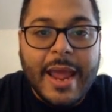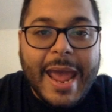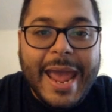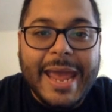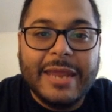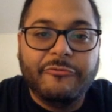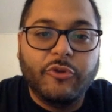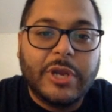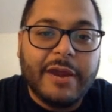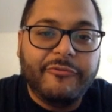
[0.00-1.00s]
And if
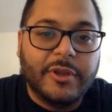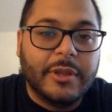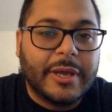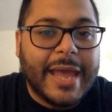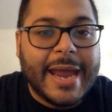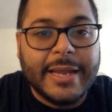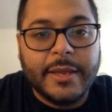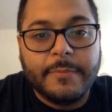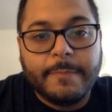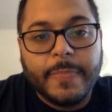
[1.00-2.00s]
you carefully look at
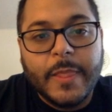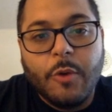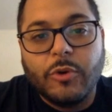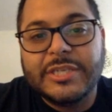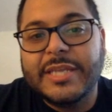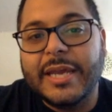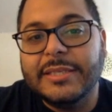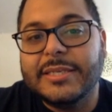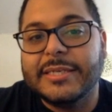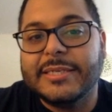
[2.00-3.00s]
it, we're sticking
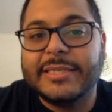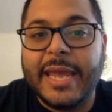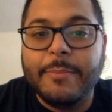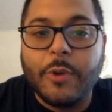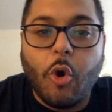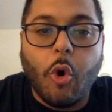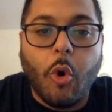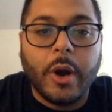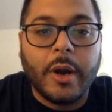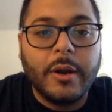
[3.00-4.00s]
to the same
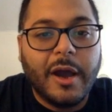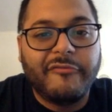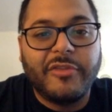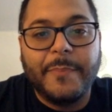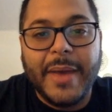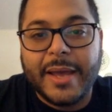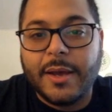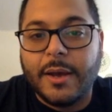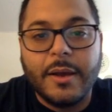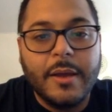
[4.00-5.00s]
core of the
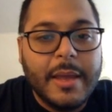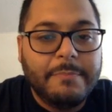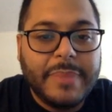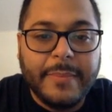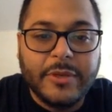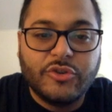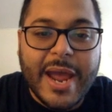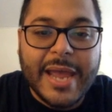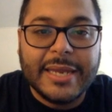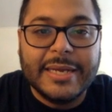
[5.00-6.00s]
Pekka, Baby
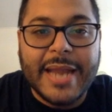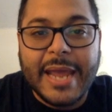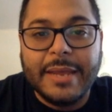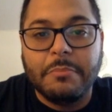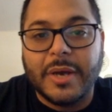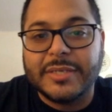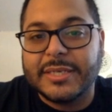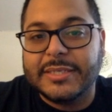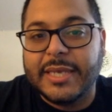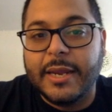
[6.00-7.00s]
Dragon, Knight,
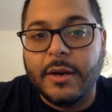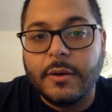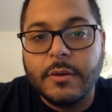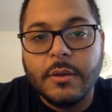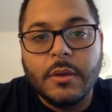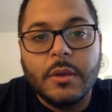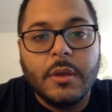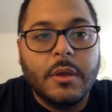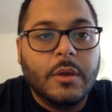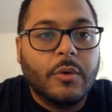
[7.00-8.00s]
Musketeer,
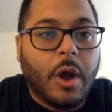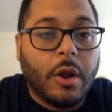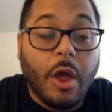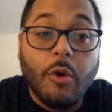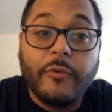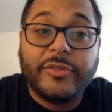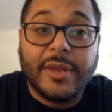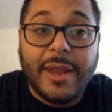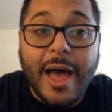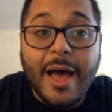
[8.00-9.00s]
along with
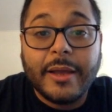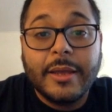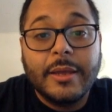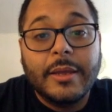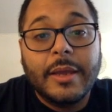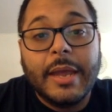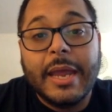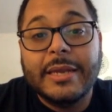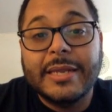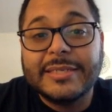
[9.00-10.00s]
the log.
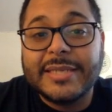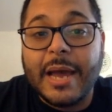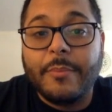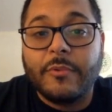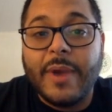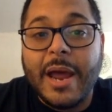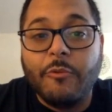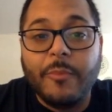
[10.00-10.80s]
This time around, we